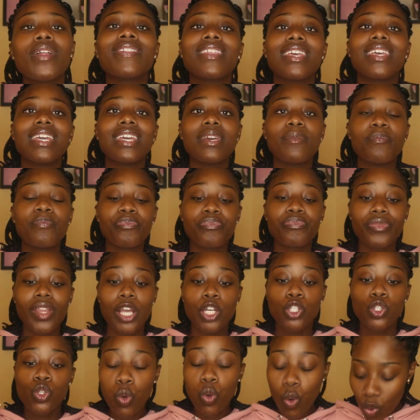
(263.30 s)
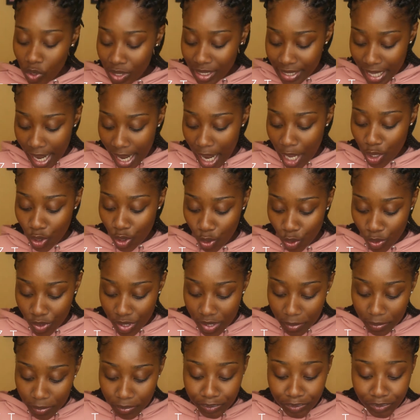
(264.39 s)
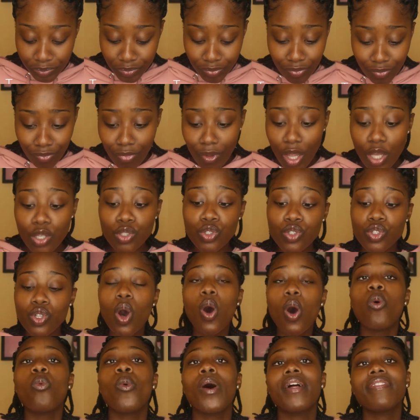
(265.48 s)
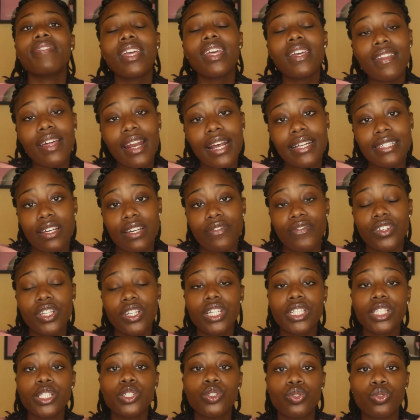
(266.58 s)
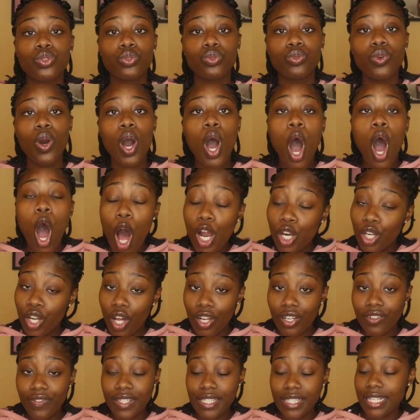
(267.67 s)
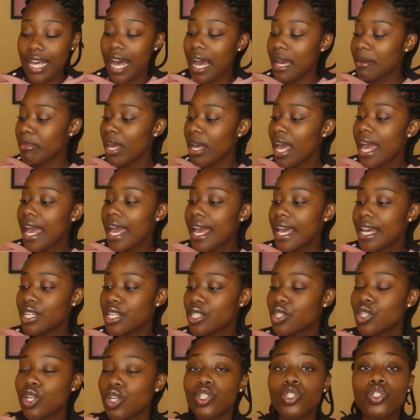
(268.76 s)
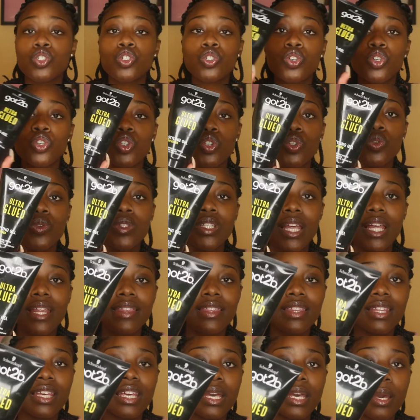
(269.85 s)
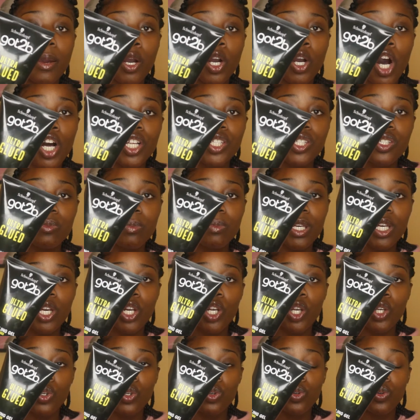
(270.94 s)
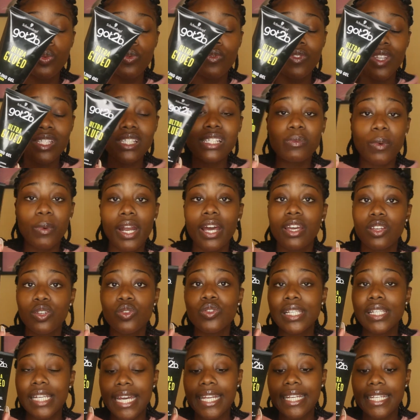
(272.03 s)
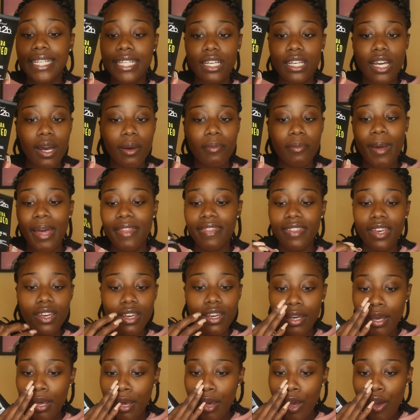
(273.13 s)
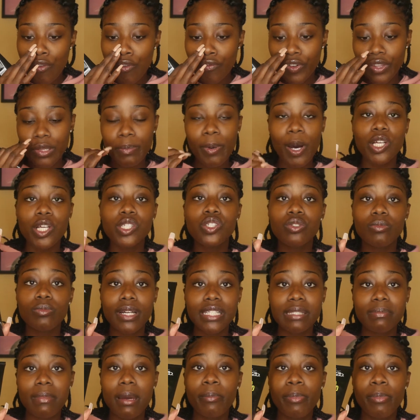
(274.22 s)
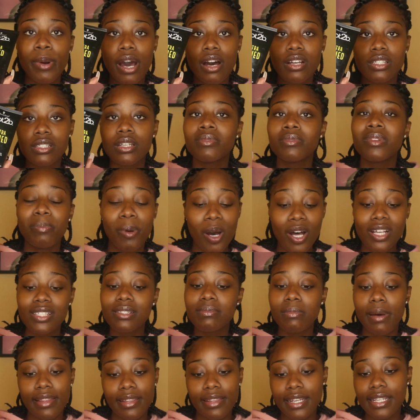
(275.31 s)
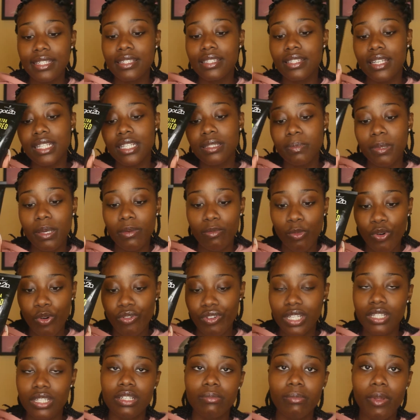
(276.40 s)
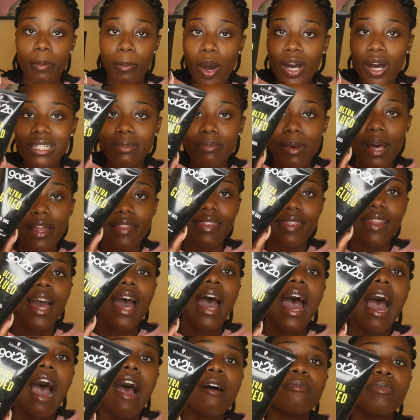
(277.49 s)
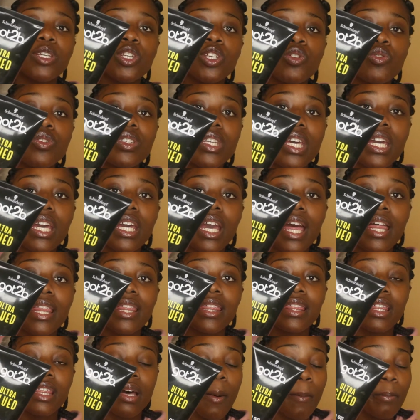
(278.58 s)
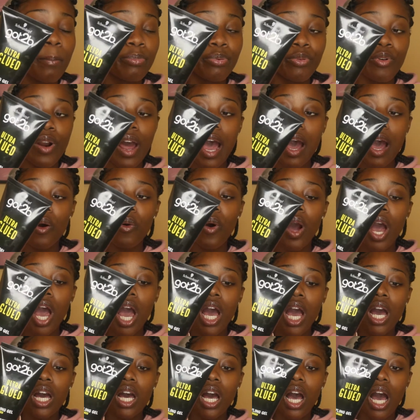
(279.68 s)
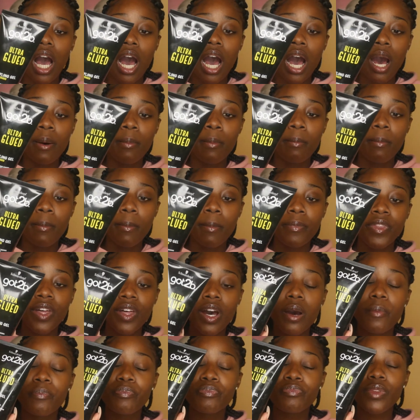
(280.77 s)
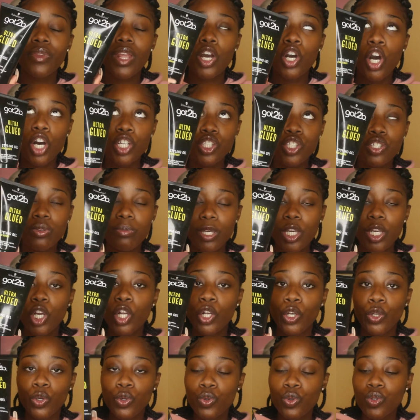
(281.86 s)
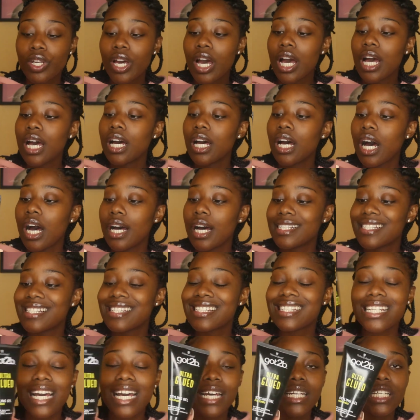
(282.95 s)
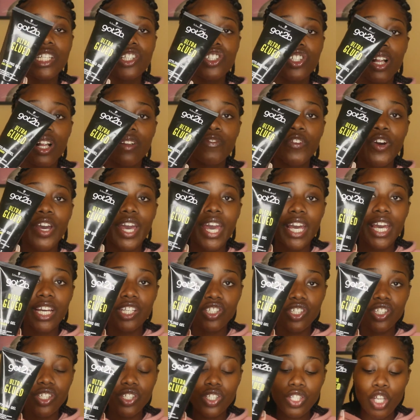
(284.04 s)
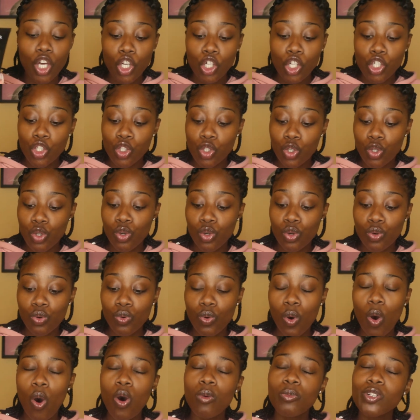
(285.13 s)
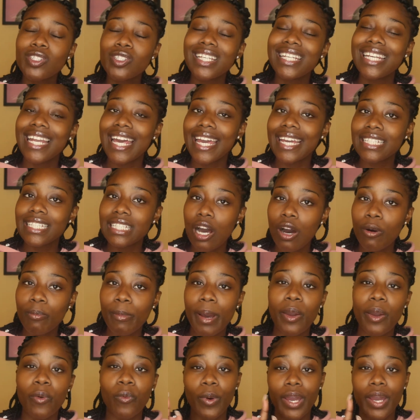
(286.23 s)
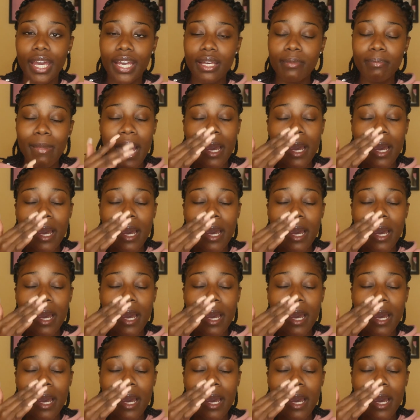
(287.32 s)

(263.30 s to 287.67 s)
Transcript: the tools that I use. So one thing that I definitely do a lot of the time is to use the Got2b glue. This is what I use lately. I think for the past 2 months, my brows, the past month, let's be more recent, the past month, I've been using the brow the Got2b glued styling gel for edges to almost lay down my wig,